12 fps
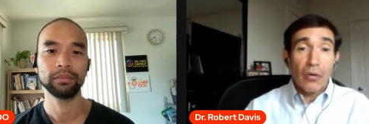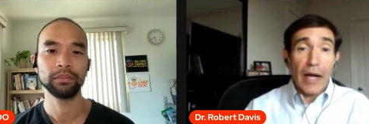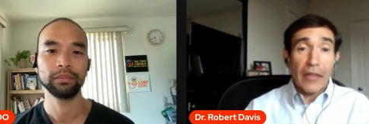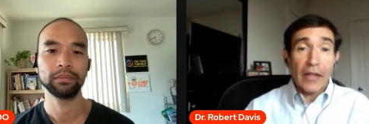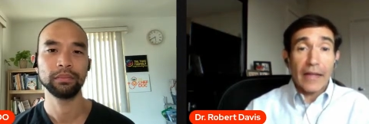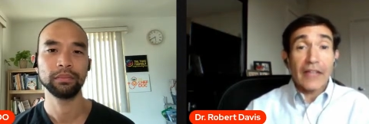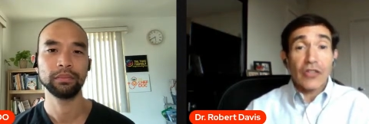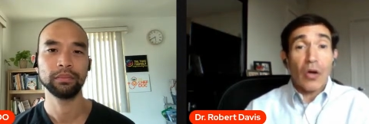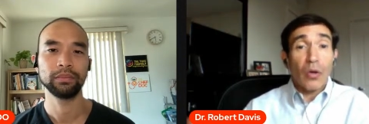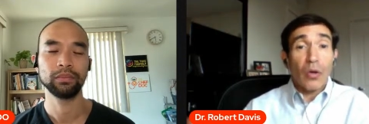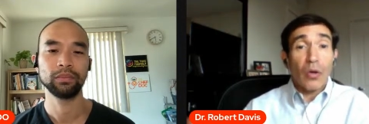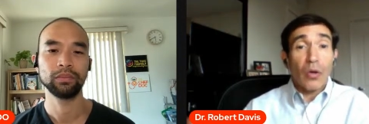Speaker 1: I think that's a
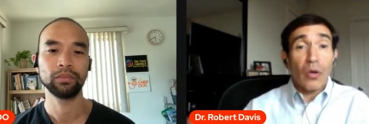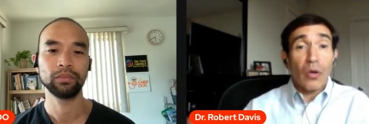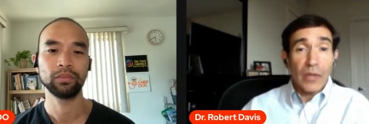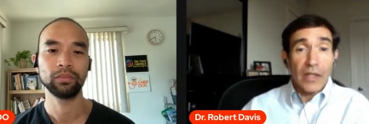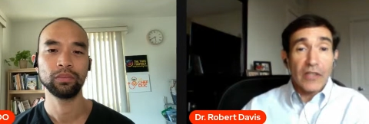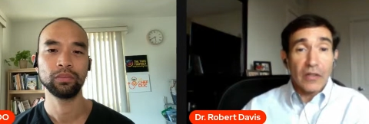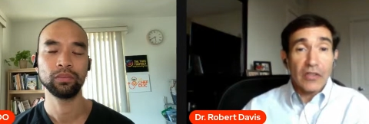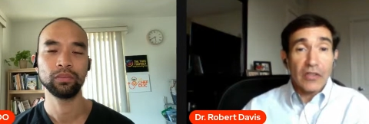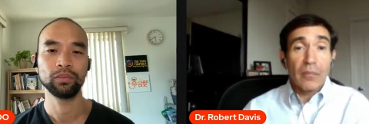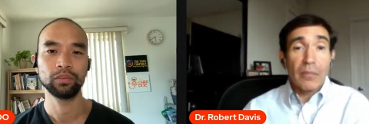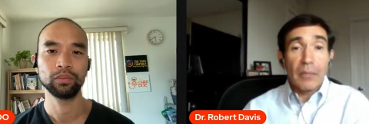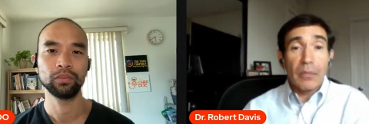whole separate reason that
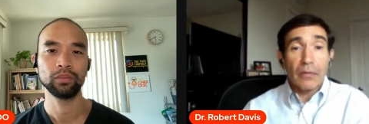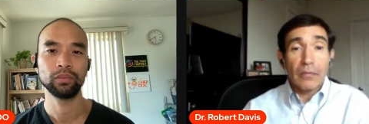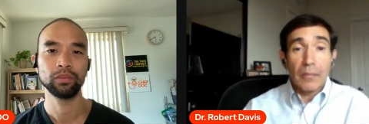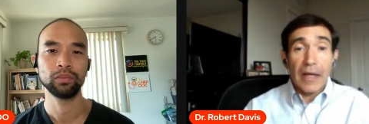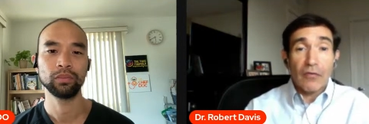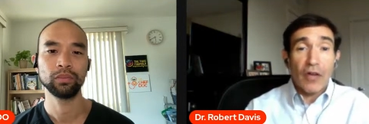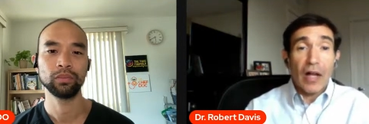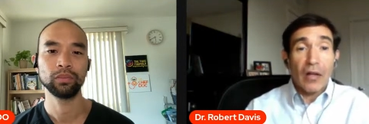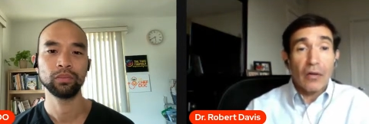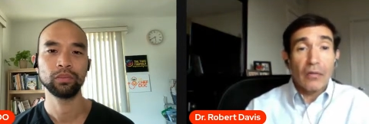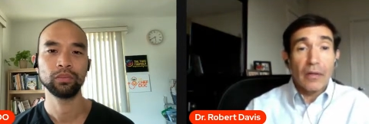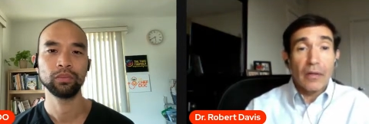some people might
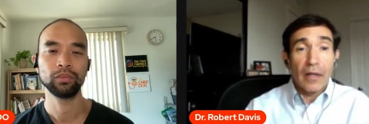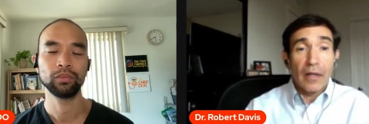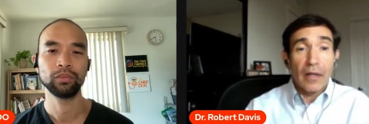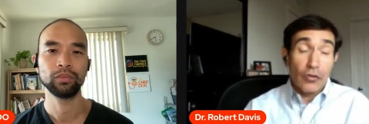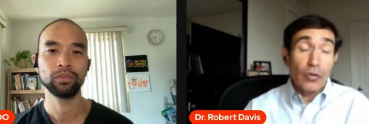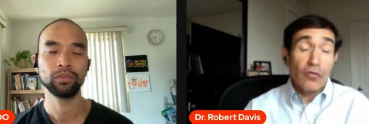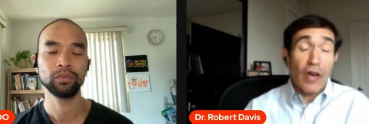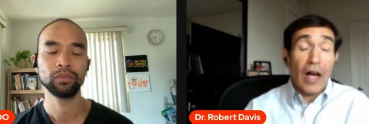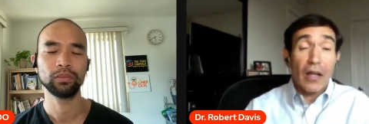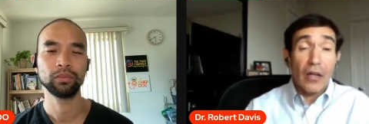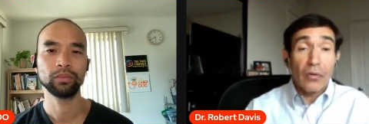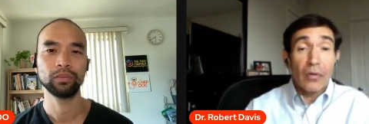follow uh, and do
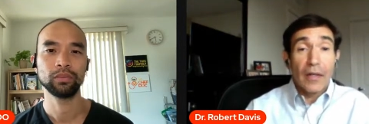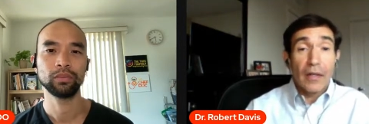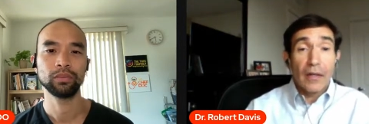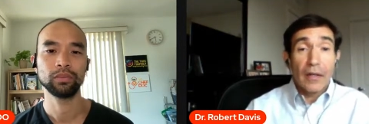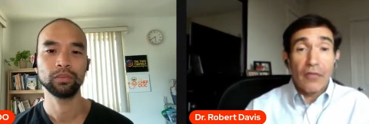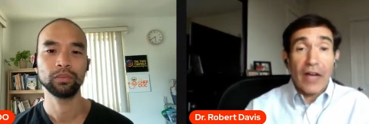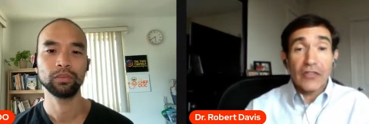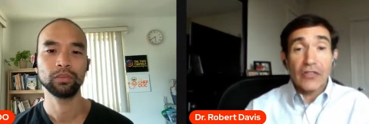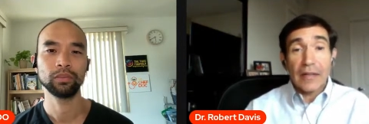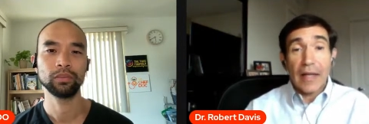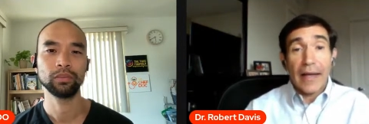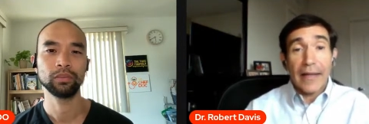follow
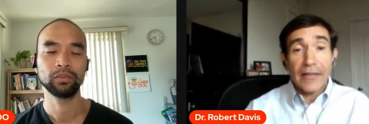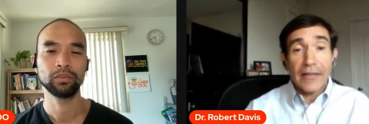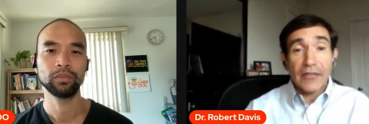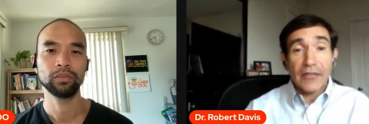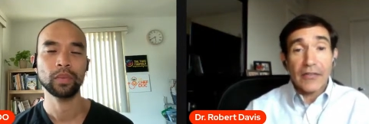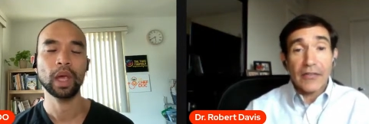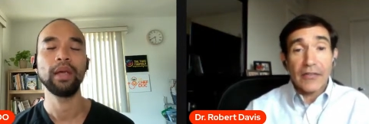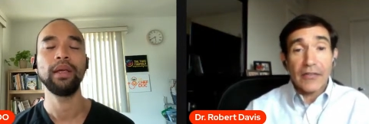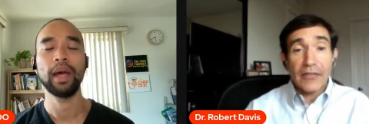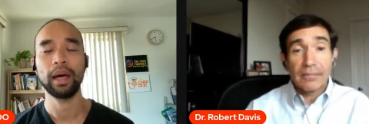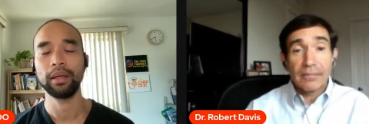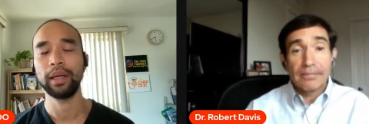fasting diets.
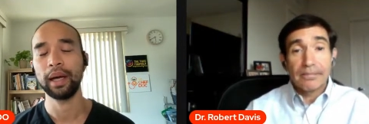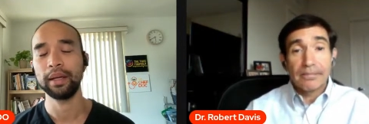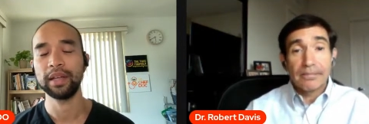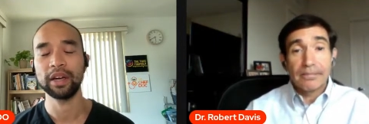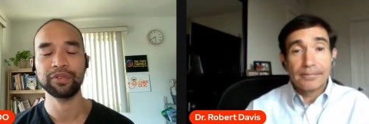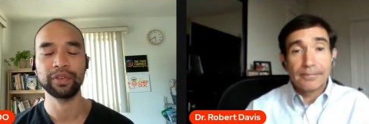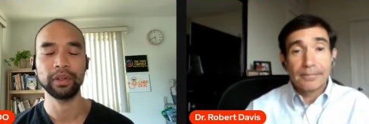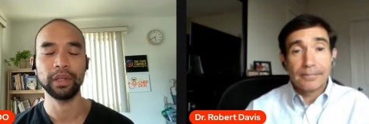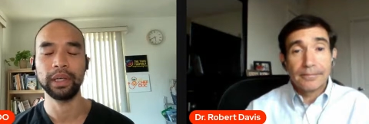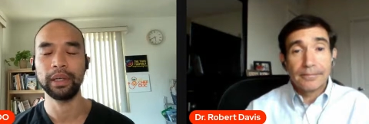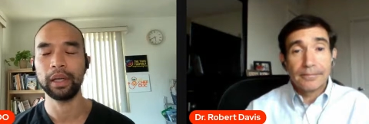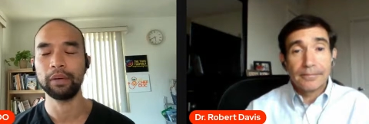
Speaker 2: Yeah, yeah,
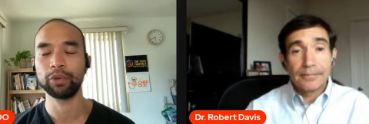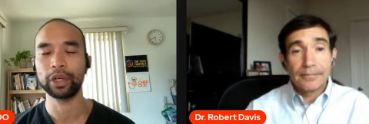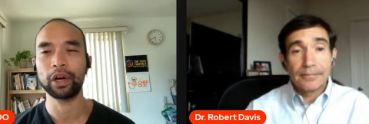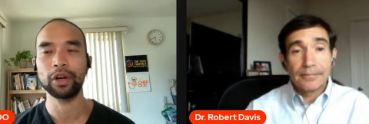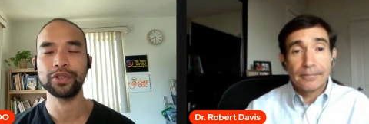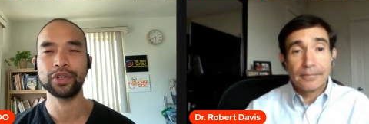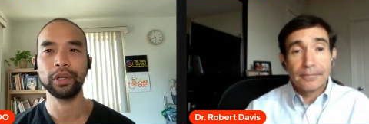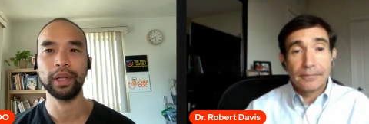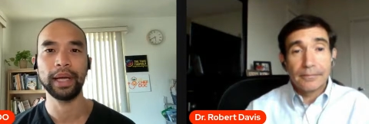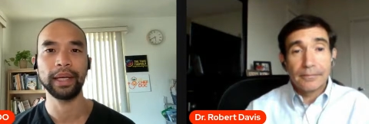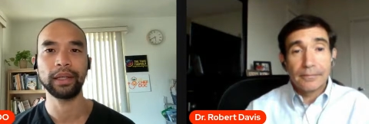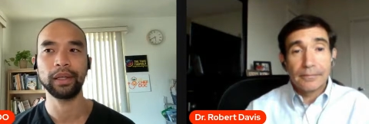definitely. In
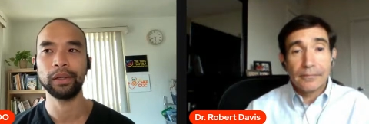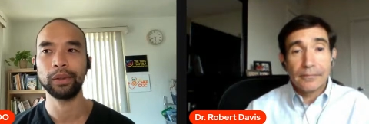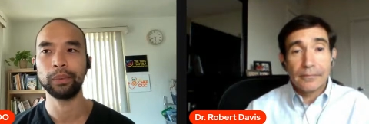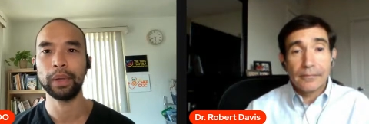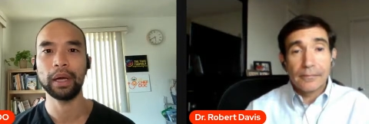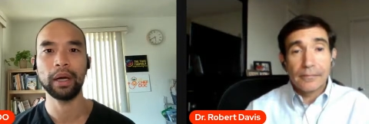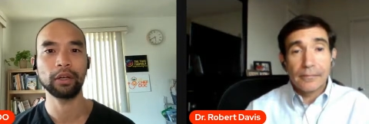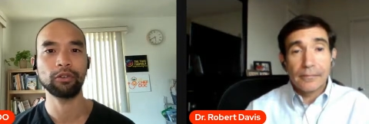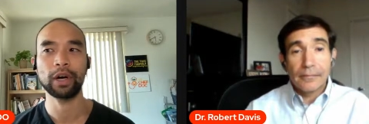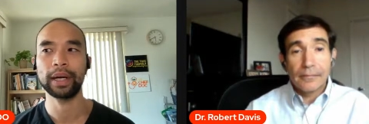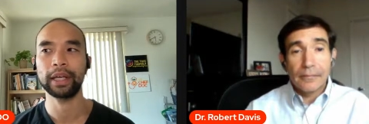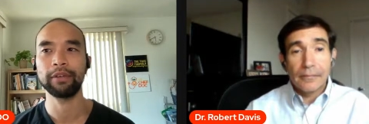regards to like, you know,
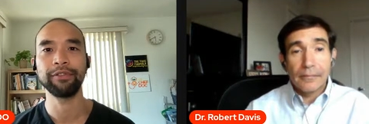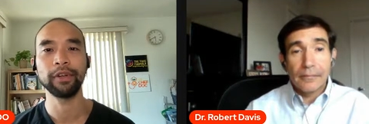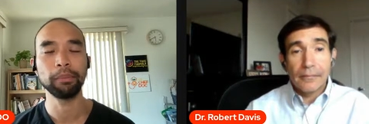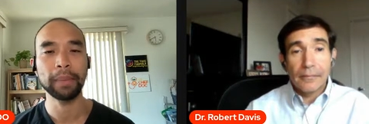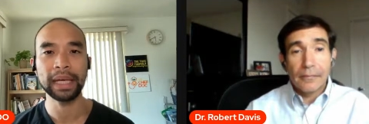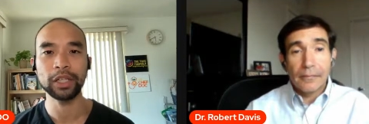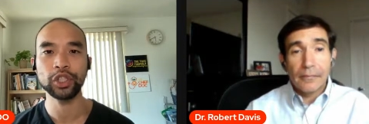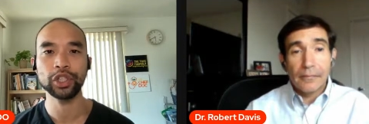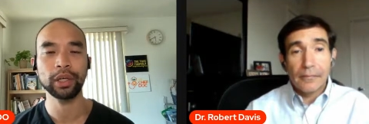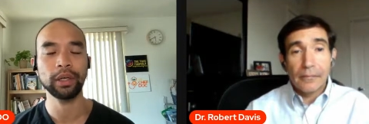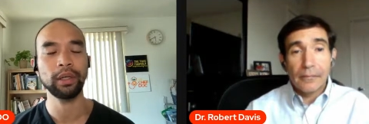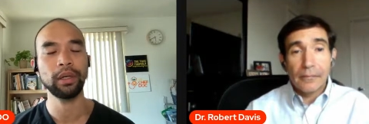uh, chronic
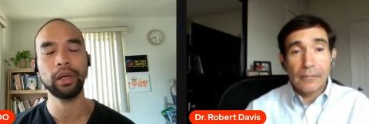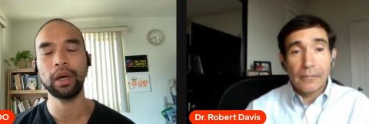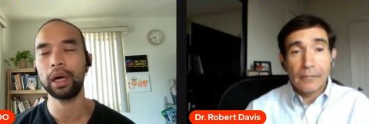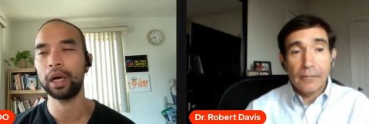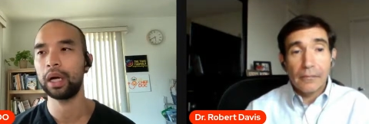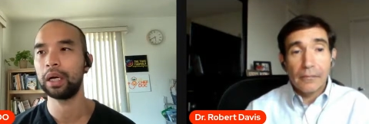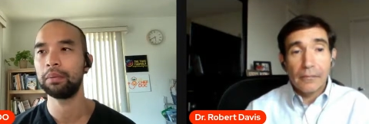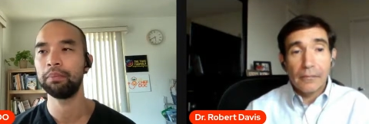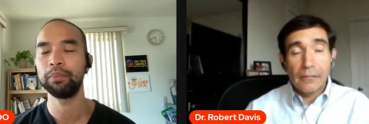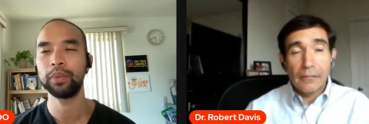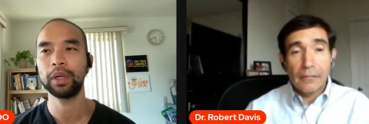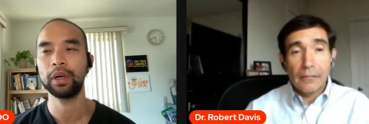inflammation,
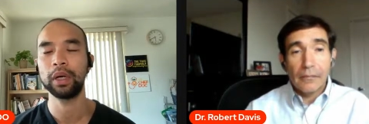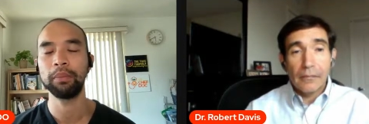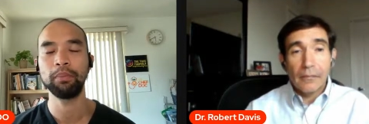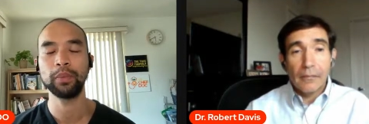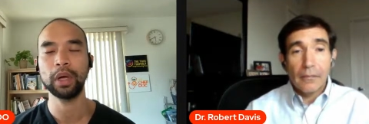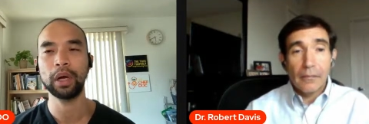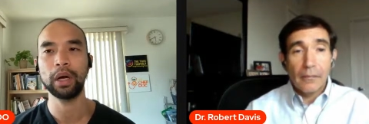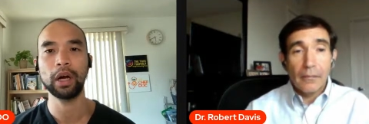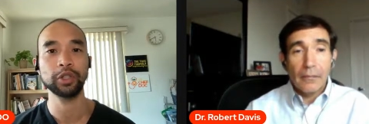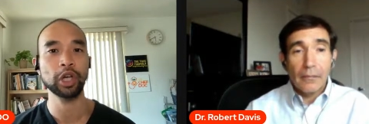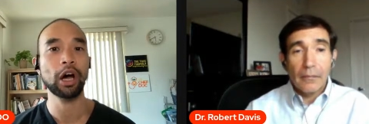um, um, uh,